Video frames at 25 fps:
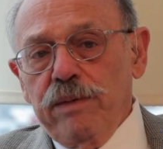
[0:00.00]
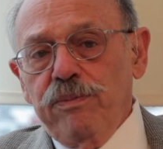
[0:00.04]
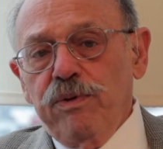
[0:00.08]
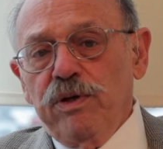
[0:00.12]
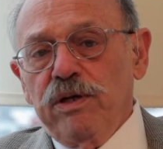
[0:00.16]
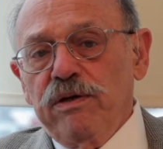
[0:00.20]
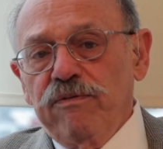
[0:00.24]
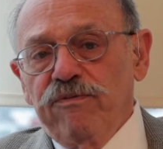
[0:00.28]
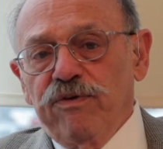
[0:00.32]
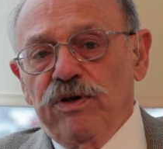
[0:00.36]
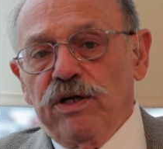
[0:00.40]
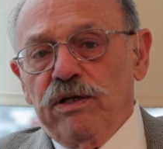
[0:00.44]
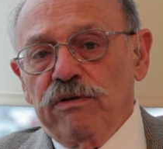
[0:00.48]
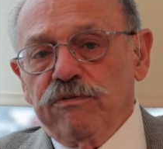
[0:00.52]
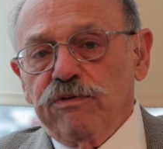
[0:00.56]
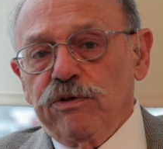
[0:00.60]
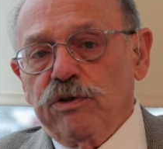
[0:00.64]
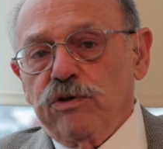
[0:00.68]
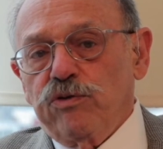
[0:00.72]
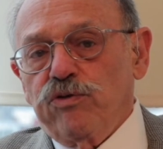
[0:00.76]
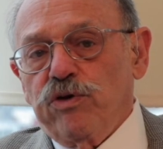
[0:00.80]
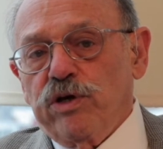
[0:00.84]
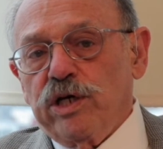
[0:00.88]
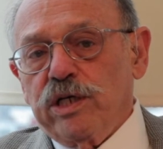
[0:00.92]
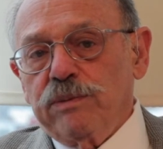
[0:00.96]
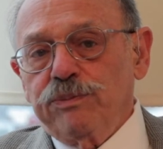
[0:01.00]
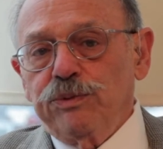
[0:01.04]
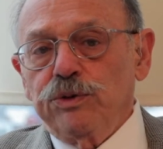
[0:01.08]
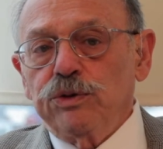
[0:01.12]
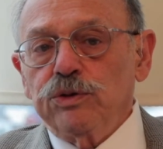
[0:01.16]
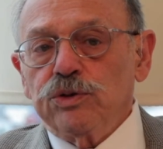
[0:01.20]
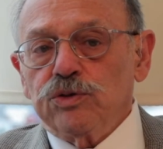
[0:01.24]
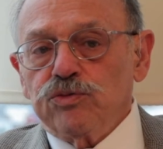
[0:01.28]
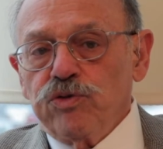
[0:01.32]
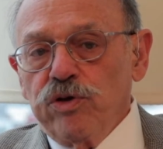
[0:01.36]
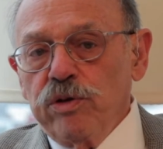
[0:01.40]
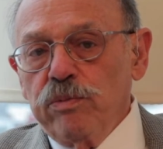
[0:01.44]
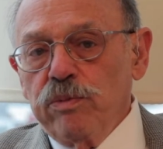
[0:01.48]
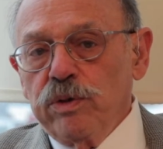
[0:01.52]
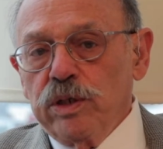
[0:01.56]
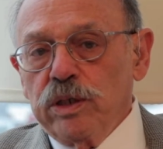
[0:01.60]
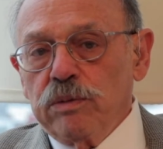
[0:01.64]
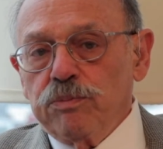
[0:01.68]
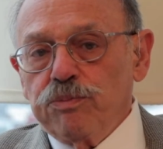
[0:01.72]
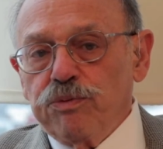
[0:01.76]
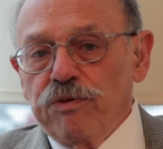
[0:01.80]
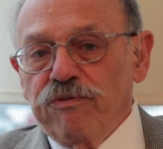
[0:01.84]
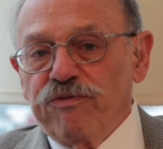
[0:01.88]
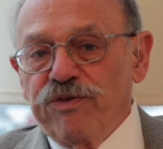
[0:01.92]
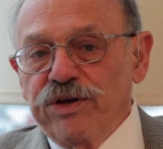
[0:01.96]
been involved in drug abuse treatment
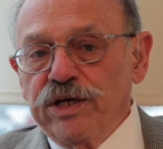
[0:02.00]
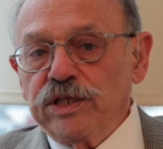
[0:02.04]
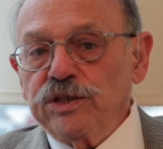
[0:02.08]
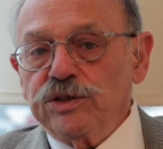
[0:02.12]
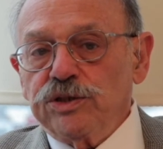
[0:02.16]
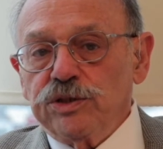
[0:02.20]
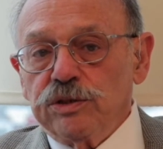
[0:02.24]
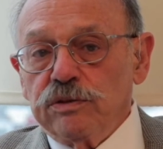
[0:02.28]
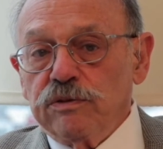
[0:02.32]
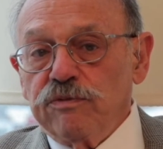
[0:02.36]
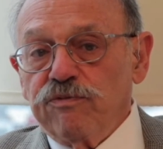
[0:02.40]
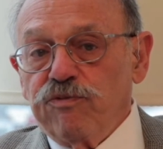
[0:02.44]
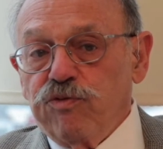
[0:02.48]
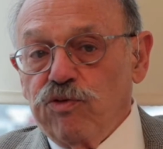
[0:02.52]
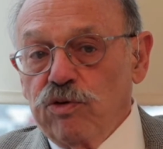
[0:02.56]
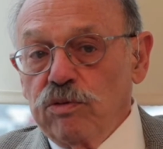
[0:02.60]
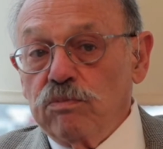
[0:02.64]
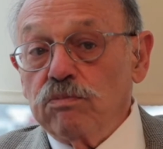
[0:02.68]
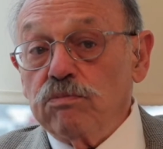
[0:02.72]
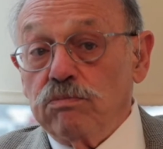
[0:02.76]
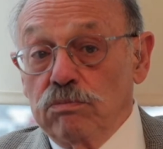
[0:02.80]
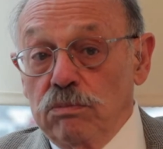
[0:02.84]
and prevention for